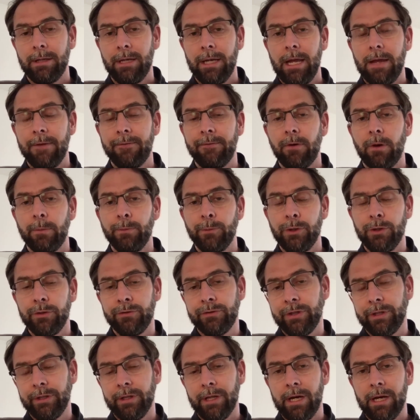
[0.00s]
if I'm
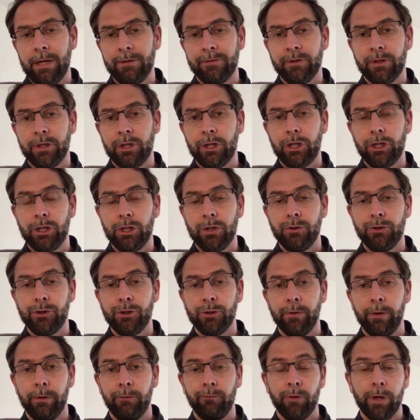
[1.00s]
using that as a cue
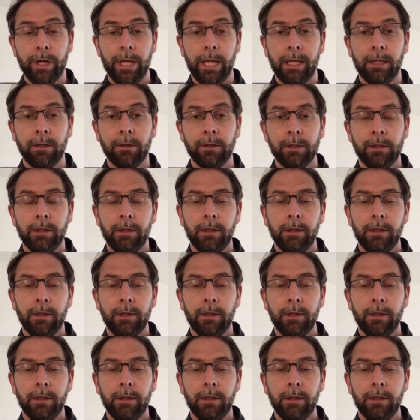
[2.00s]
during running.